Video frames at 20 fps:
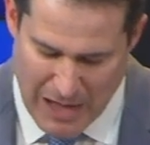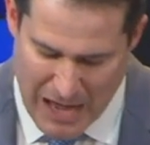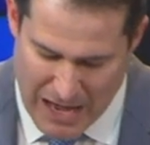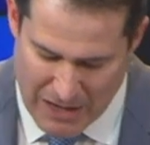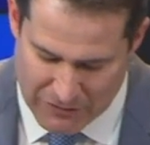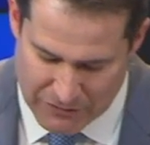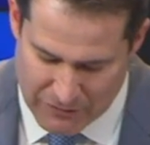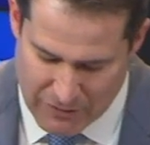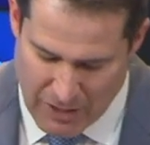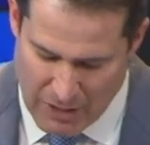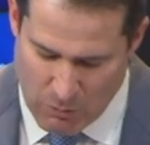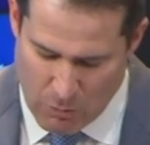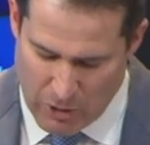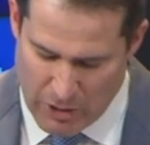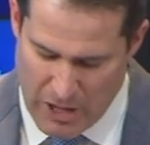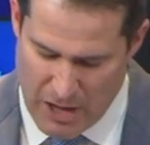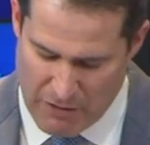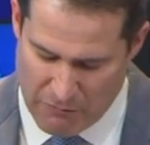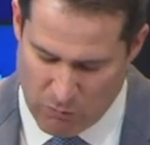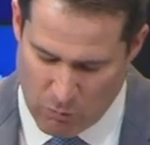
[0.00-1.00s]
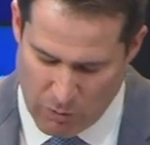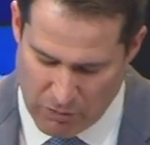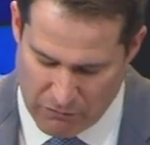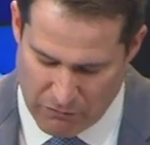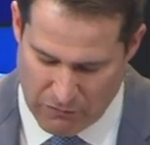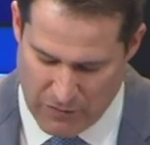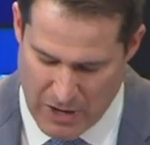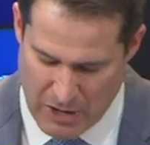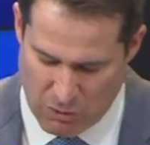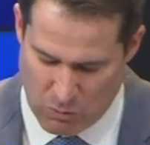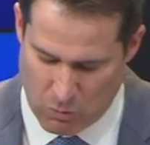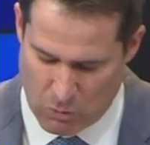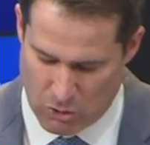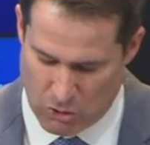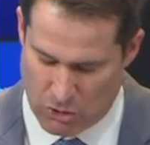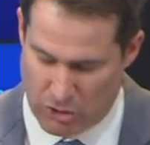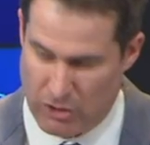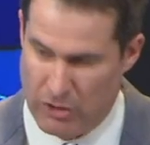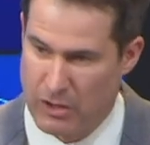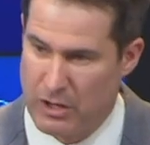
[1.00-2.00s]
Last, I want to have one final
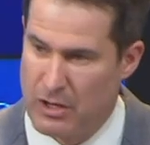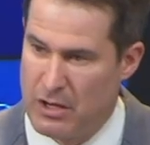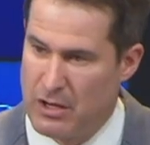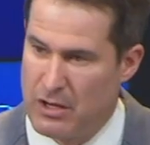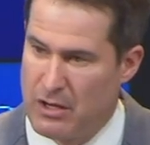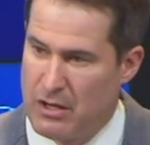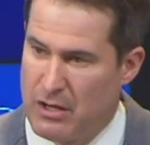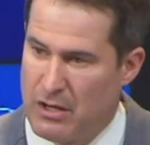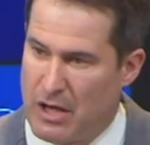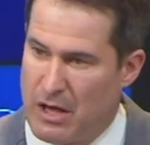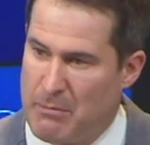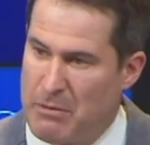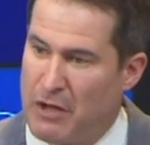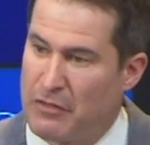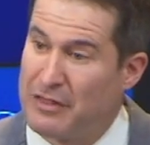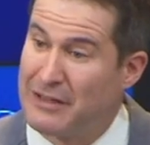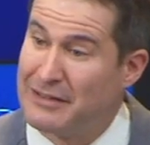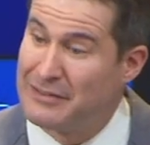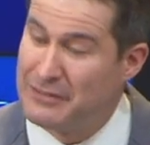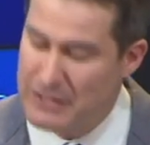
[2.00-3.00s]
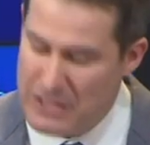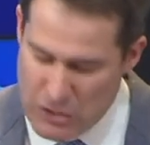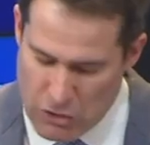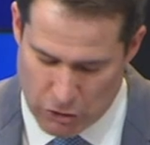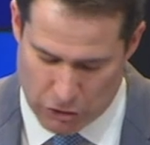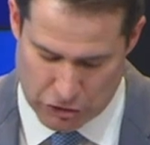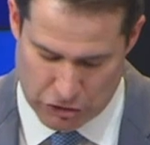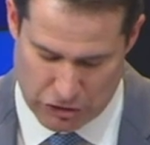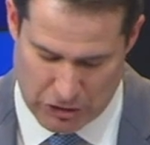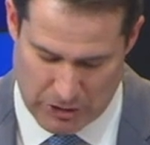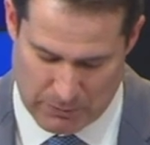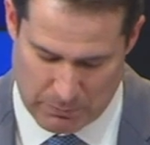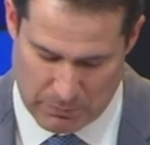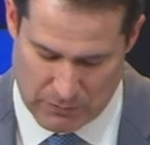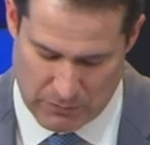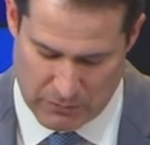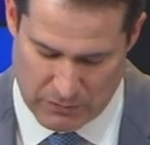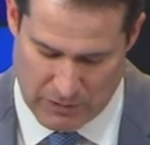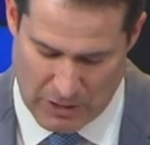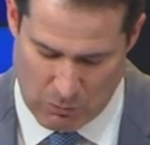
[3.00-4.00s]
word about the
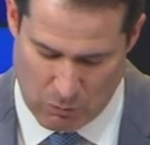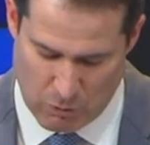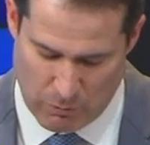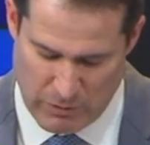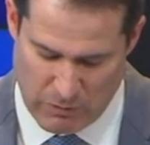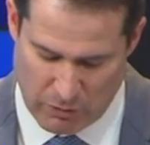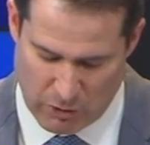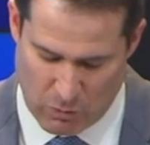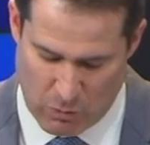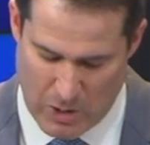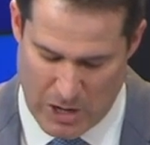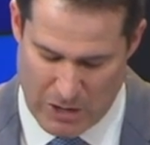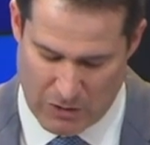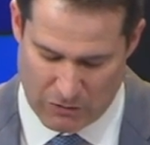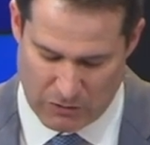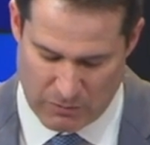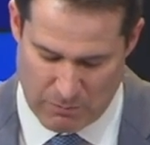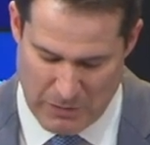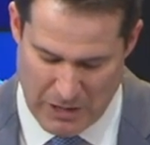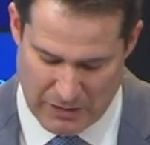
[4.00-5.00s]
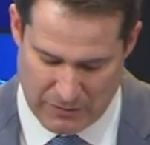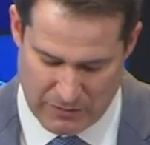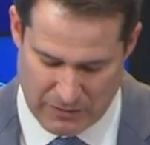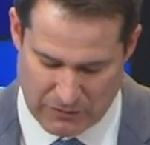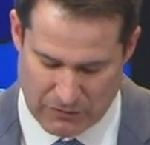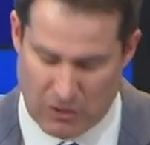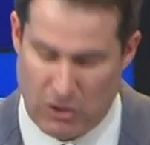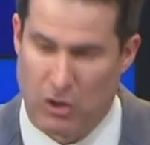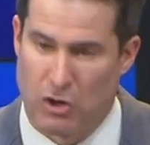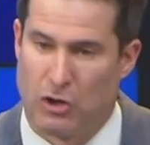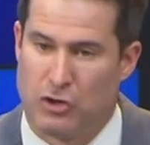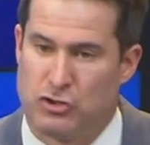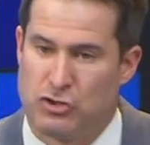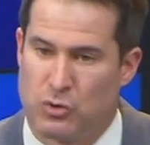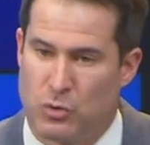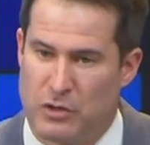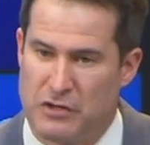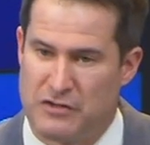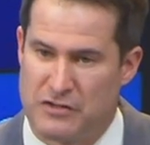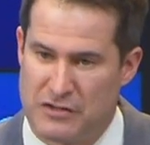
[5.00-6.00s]
leadership that will be required to make these
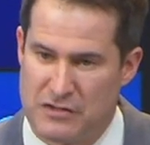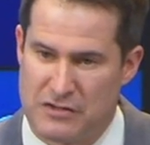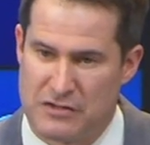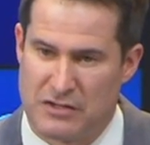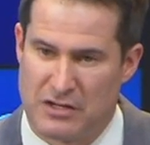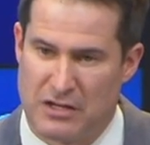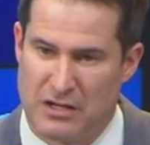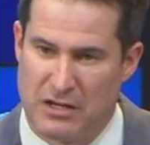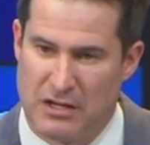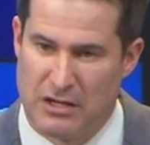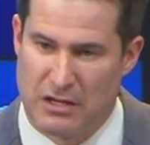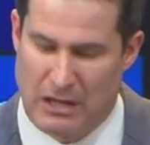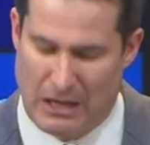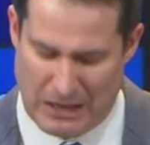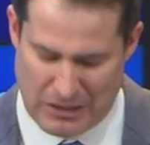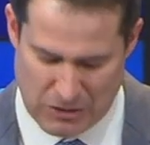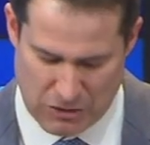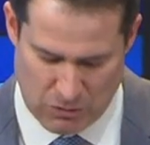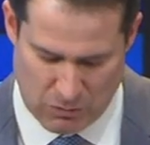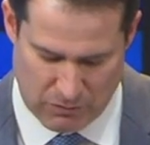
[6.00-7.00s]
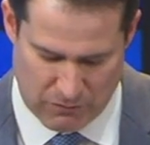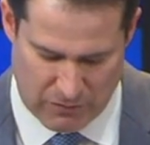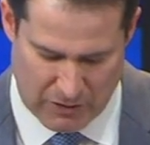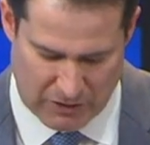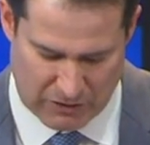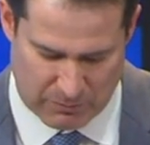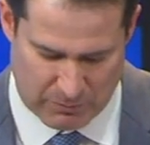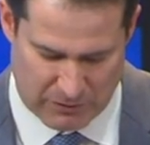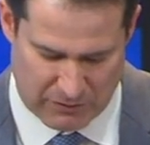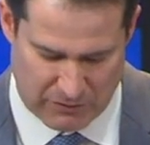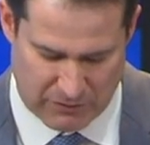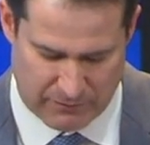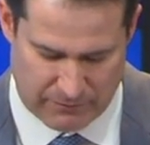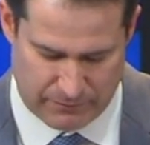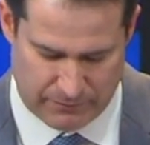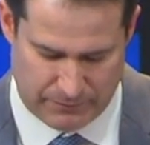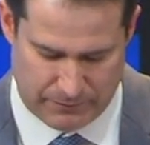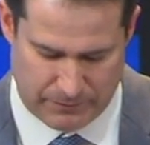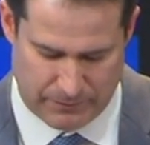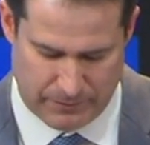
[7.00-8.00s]
hard choices and new investments.
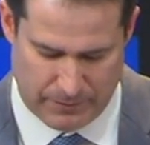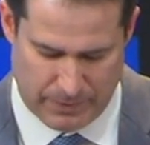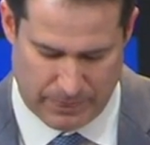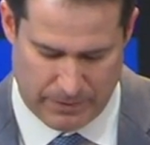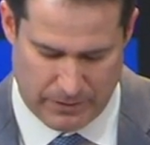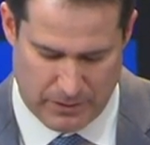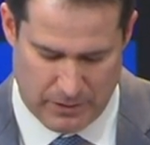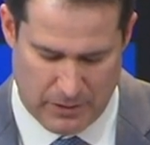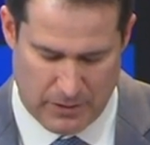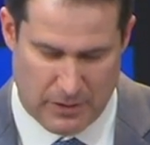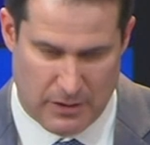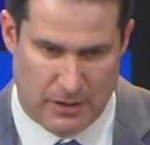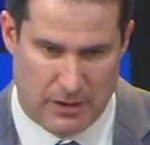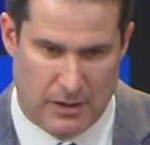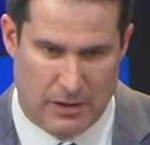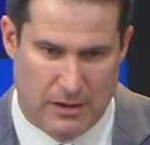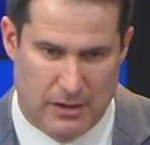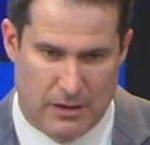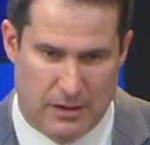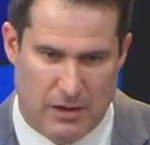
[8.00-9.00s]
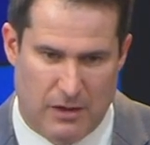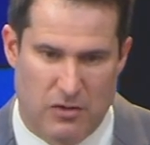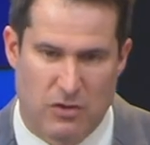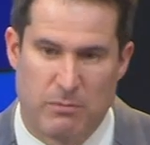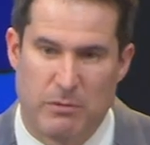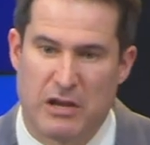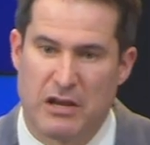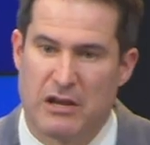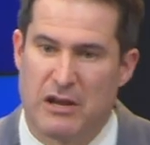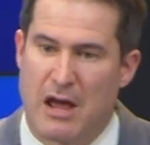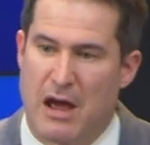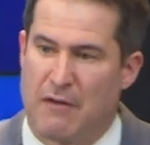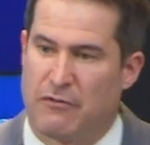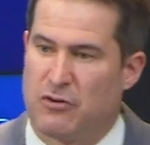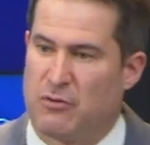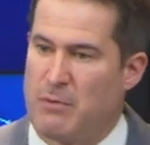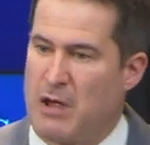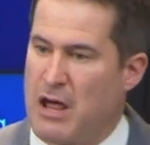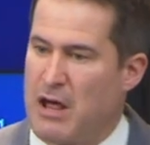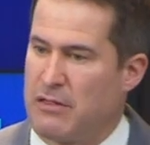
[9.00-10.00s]
In the immediate
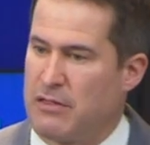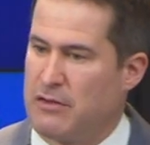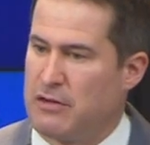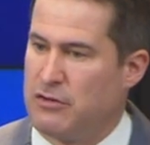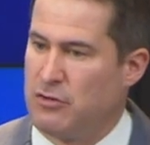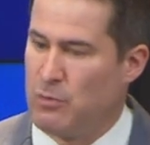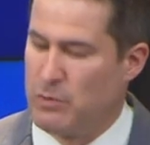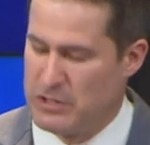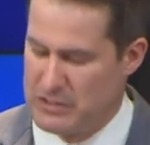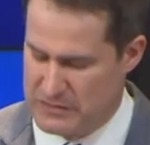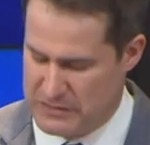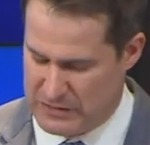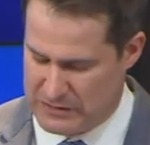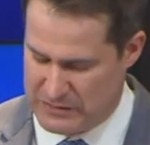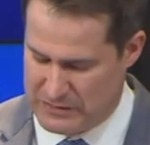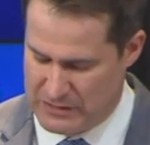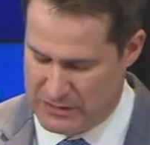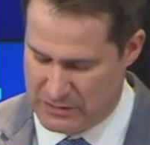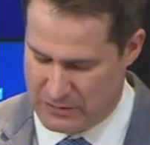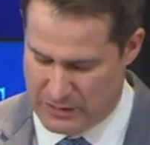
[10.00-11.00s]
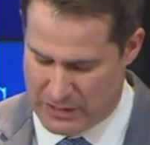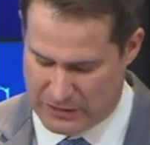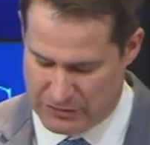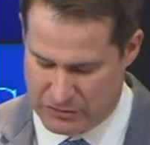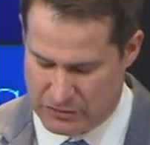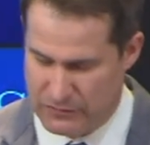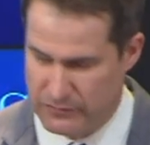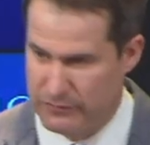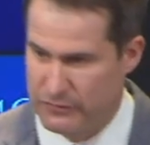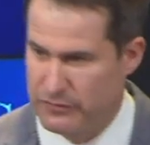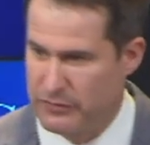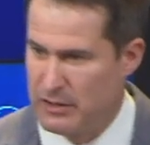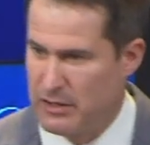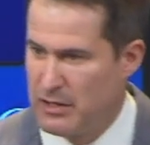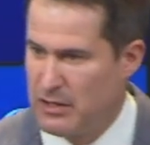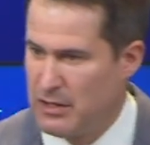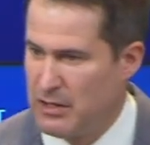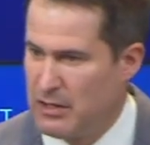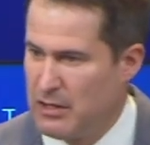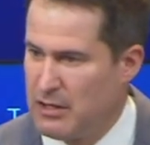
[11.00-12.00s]
aftermath of the 2016 election,
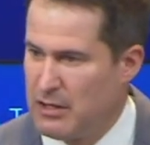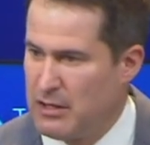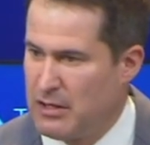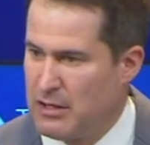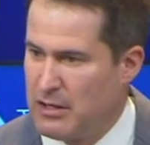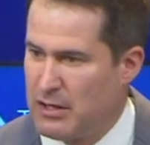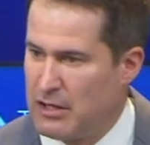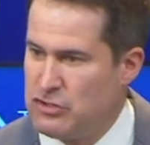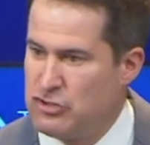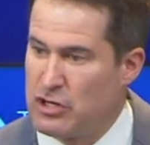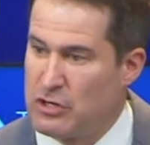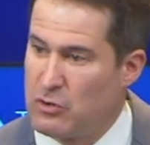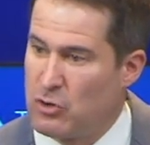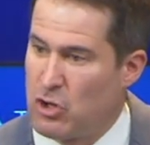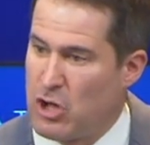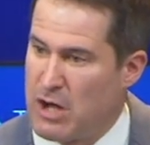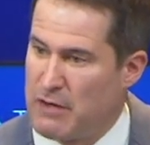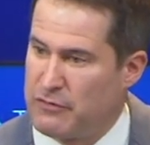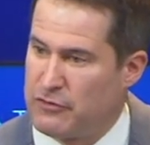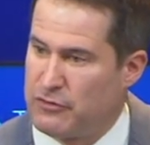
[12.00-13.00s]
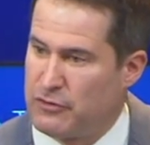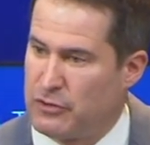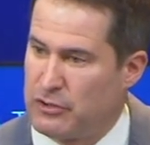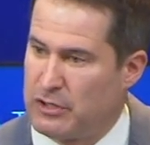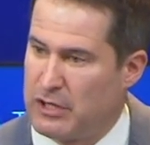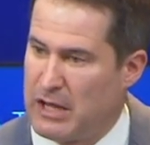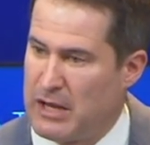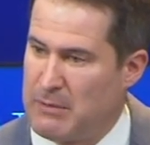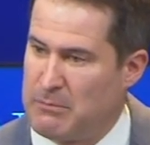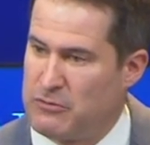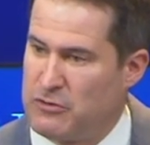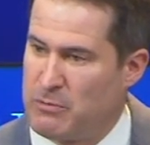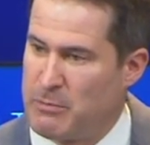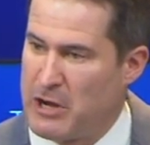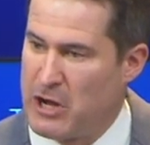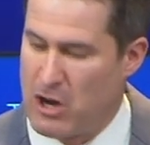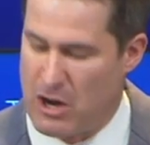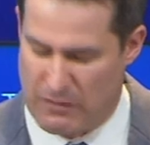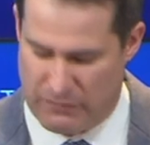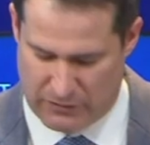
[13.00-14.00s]
a general officer came
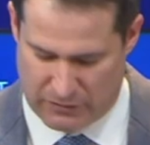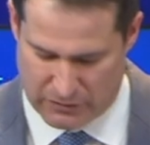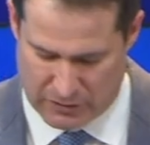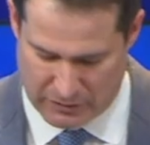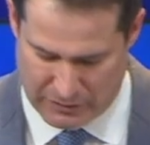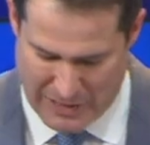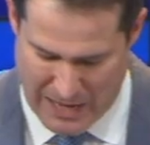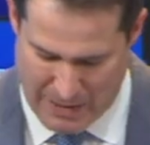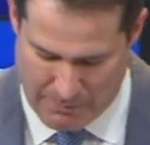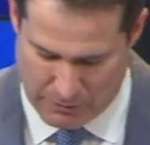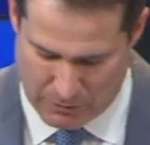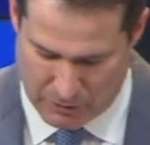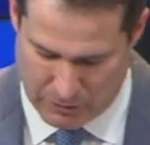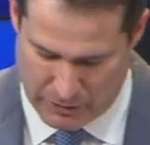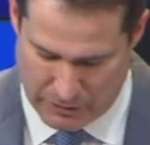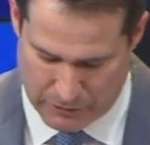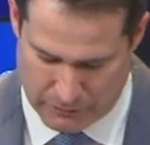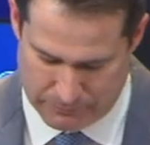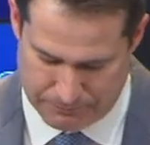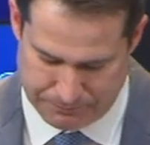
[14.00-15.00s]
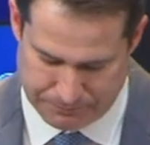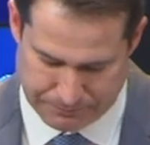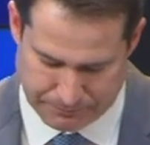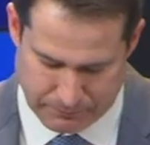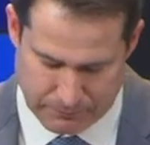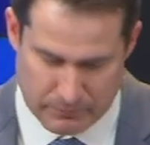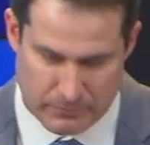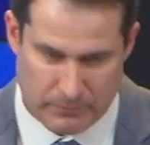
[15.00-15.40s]
to my office on Capitol Hill.